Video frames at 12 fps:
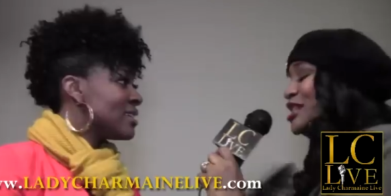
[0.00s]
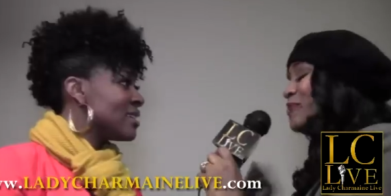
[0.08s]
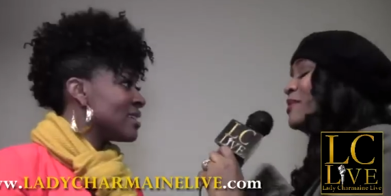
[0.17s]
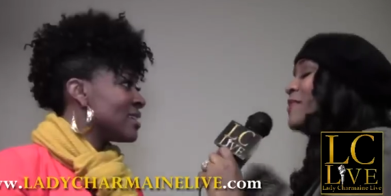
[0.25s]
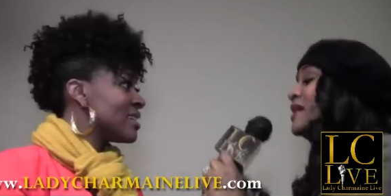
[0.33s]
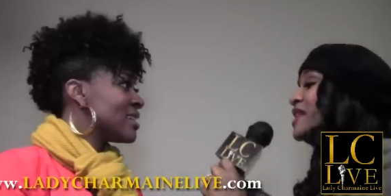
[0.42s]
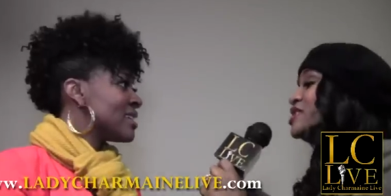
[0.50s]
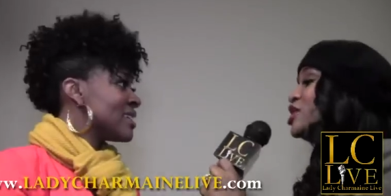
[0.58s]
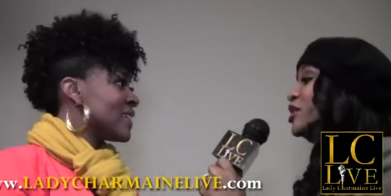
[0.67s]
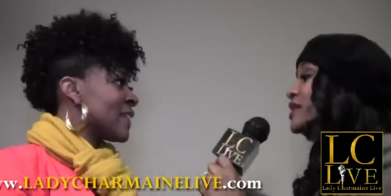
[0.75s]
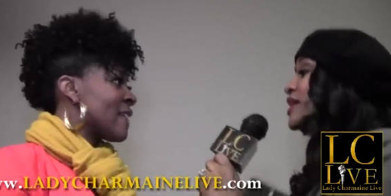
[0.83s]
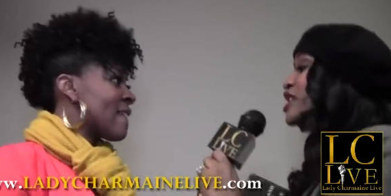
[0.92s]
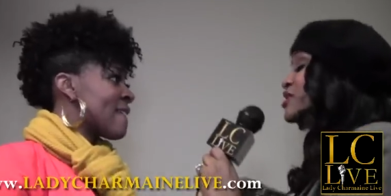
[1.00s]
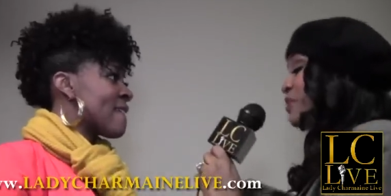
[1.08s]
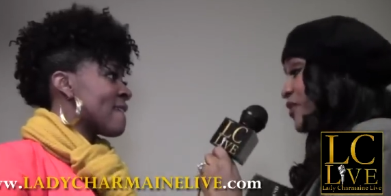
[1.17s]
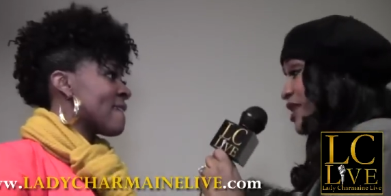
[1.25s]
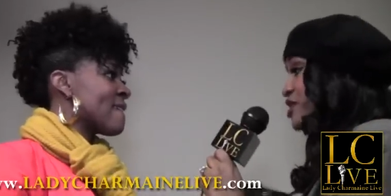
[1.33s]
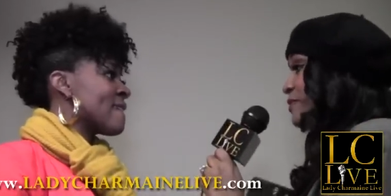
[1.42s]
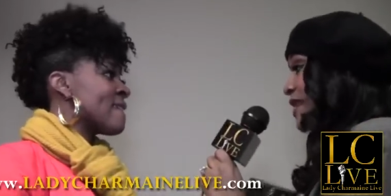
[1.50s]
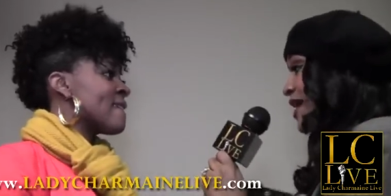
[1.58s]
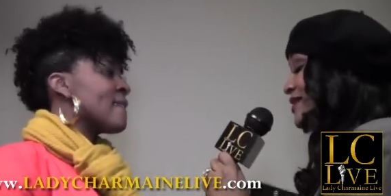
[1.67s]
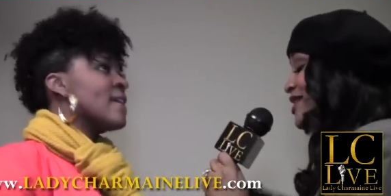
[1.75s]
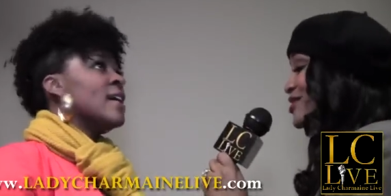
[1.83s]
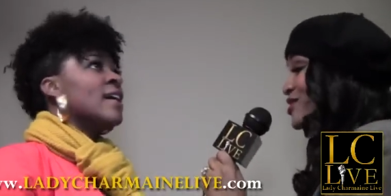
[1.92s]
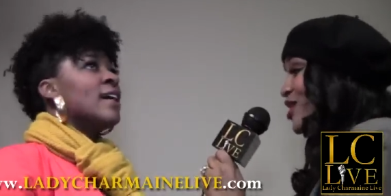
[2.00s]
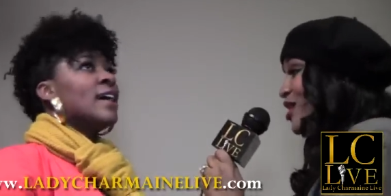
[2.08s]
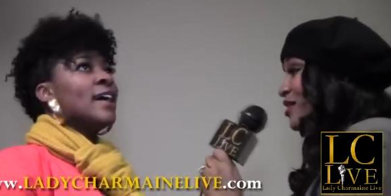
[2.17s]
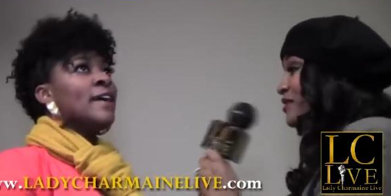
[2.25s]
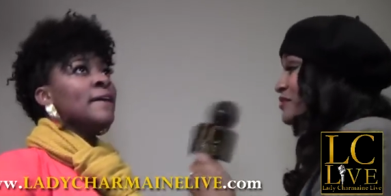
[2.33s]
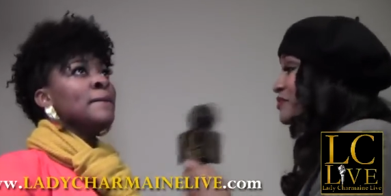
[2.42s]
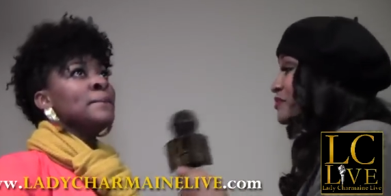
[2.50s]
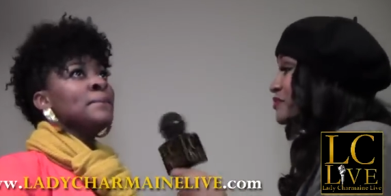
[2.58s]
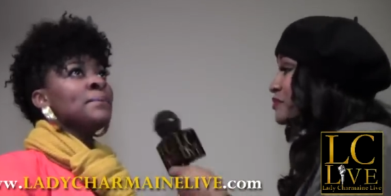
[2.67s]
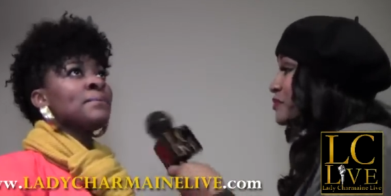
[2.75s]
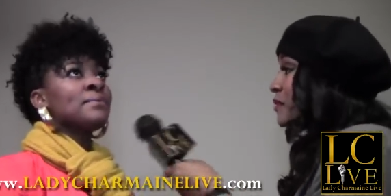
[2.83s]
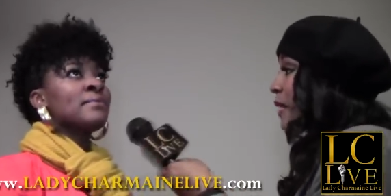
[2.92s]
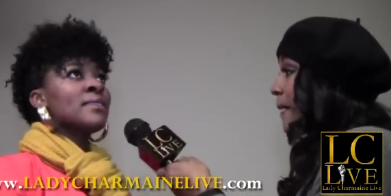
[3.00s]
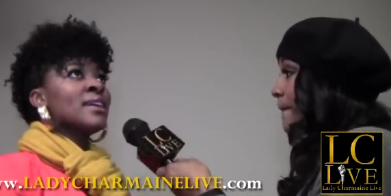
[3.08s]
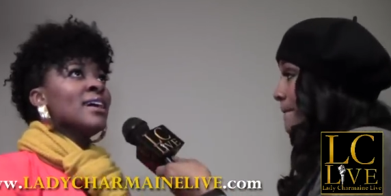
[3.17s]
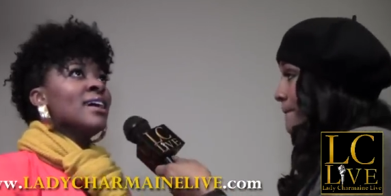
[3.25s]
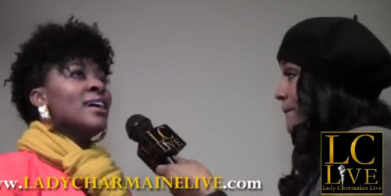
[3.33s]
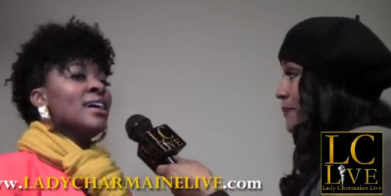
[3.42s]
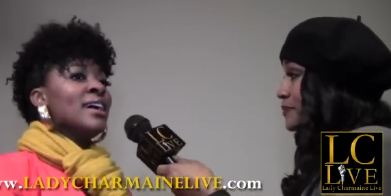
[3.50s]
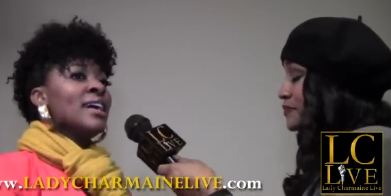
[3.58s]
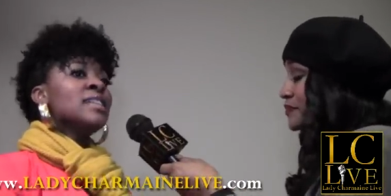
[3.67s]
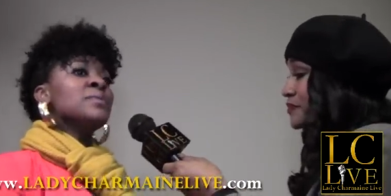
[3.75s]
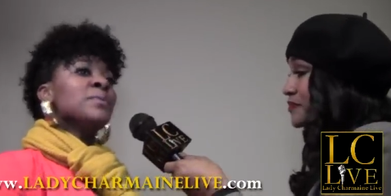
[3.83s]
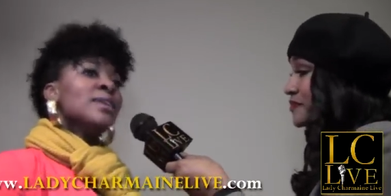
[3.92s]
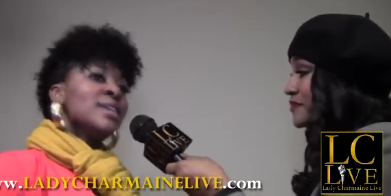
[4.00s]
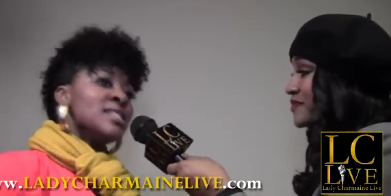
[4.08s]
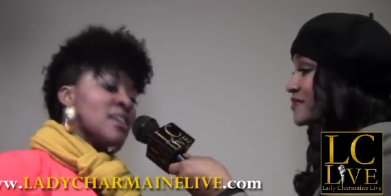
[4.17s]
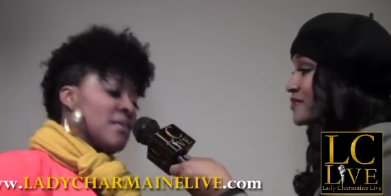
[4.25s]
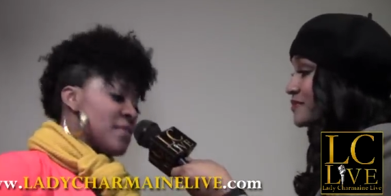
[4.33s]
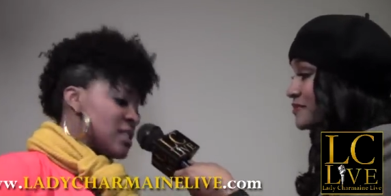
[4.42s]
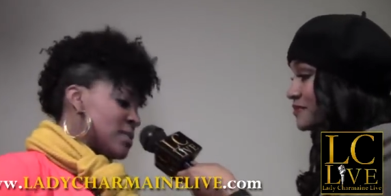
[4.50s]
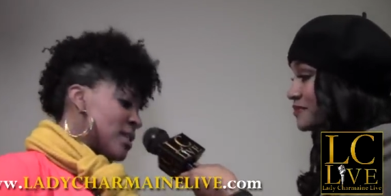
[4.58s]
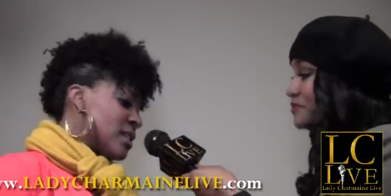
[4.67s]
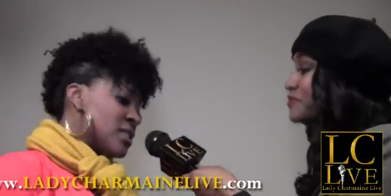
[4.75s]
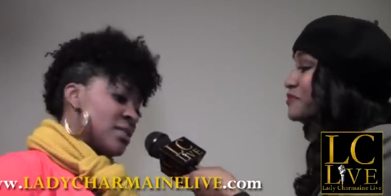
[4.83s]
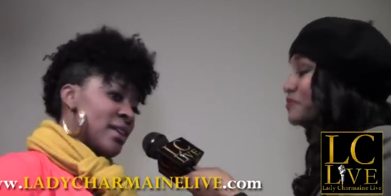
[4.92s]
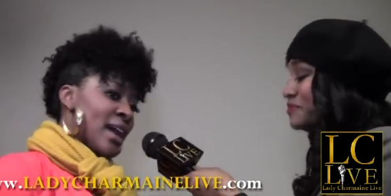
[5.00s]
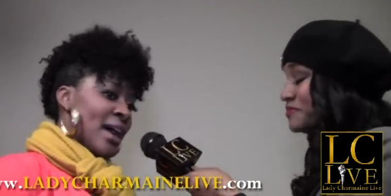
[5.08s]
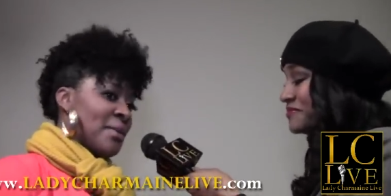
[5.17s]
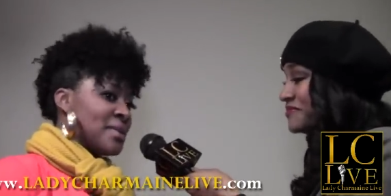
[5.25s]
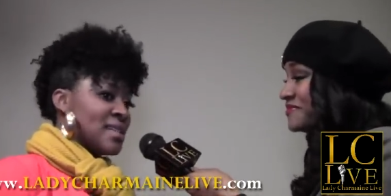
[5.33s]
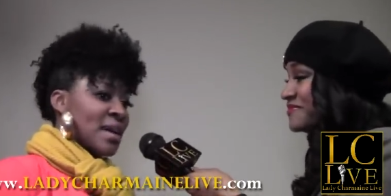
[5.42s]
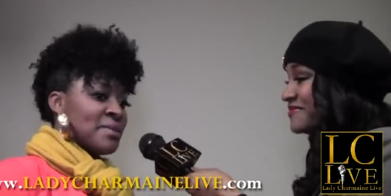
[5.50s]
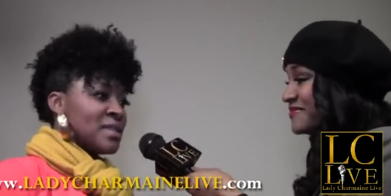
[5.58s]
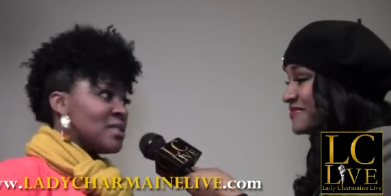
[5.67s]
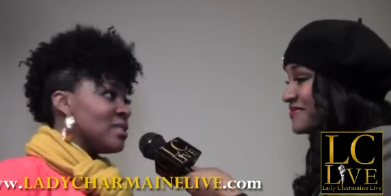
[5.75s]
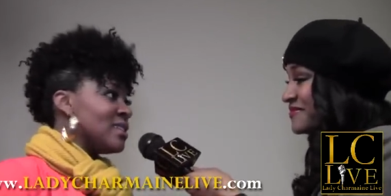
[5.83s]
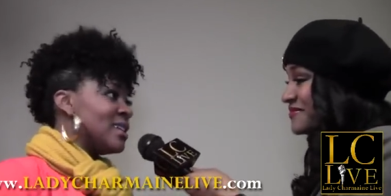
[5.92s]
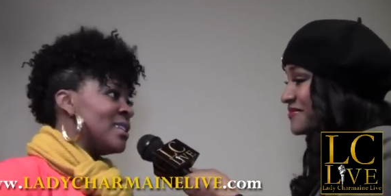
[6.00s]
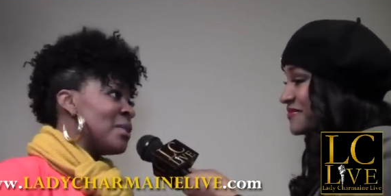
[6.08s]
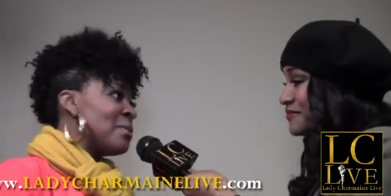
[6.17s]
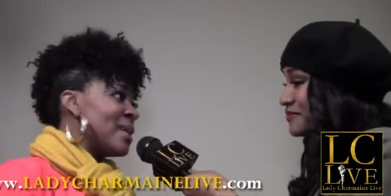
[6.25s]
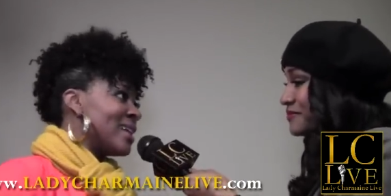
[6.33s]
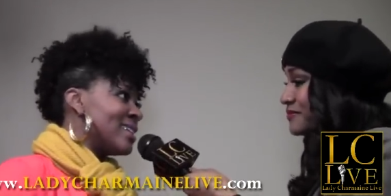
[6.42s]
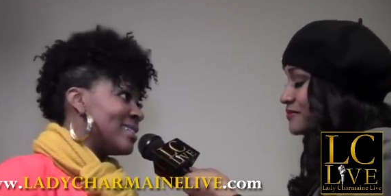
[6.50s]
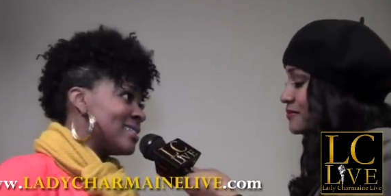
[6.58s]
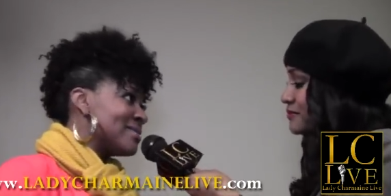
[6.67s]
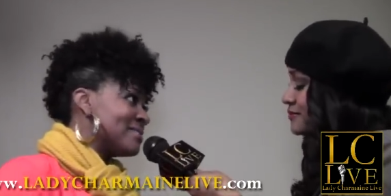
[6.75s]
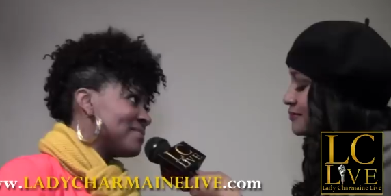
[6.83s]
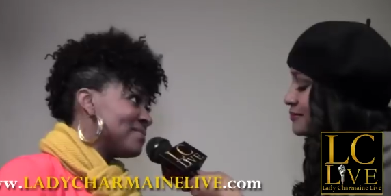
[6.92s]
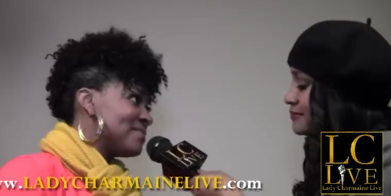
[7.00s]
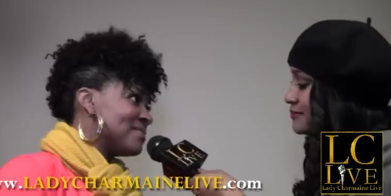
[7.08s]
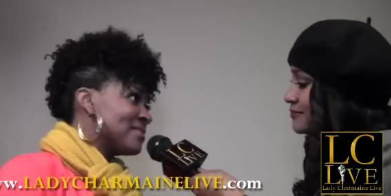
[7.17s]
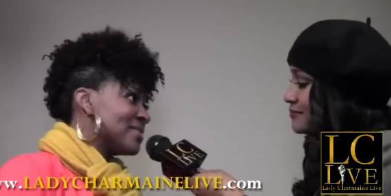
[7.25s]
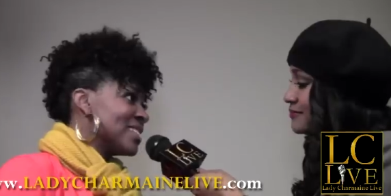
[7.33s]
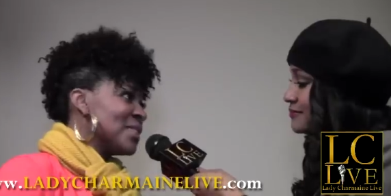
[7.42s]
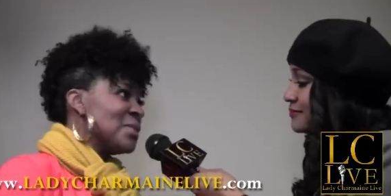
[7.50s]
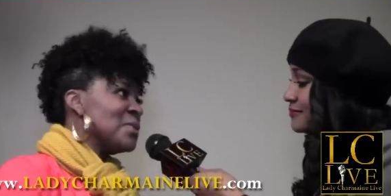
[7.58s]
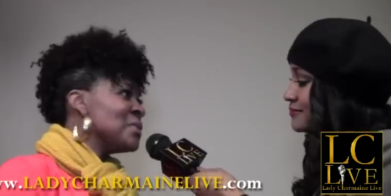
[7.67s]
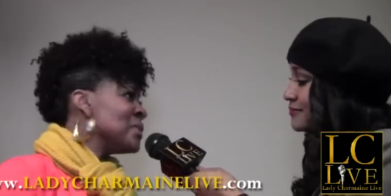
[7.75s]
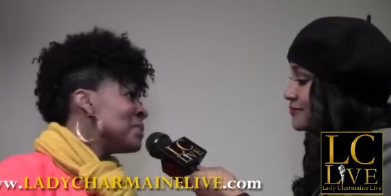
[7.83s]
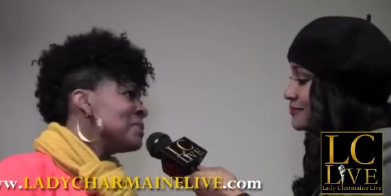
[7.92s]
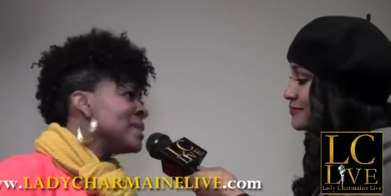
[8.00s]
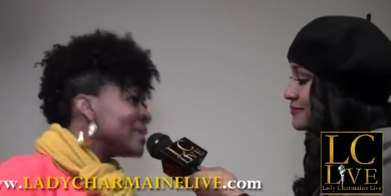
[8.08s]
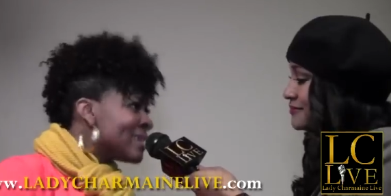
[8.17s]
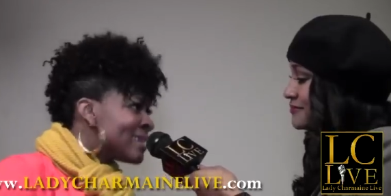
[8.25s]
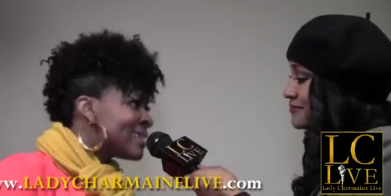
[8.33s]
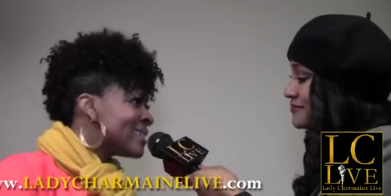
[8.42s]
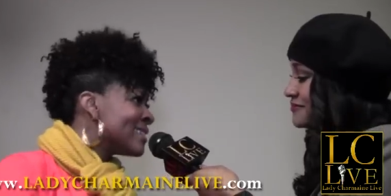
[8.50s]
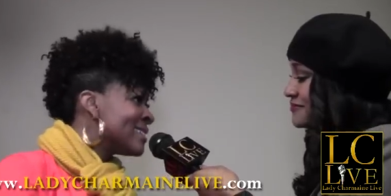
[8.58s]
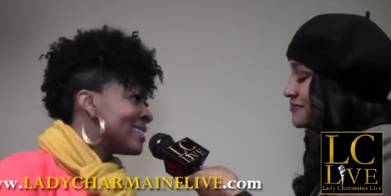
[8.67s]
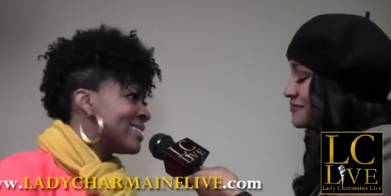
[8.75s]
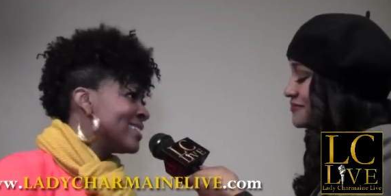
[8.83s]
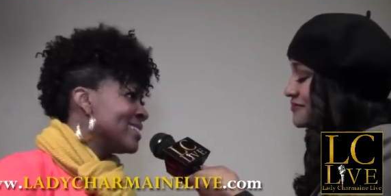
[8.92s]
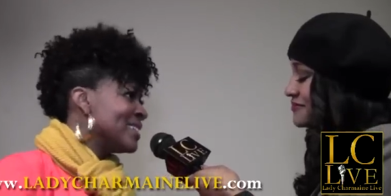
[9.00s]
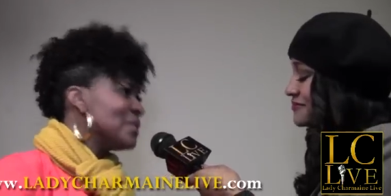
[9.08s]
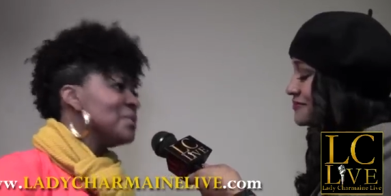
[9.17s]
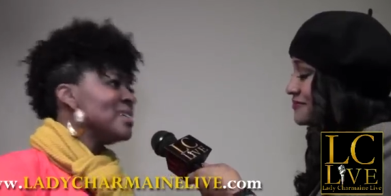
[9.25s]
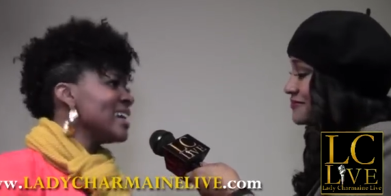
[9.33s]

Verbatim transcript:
Speaker 1: tell me about that song and the inspiration behind that song. Um,
Speaker 2: it's pretty self-explanatory. I was absolutely nobody. Who knew me? Who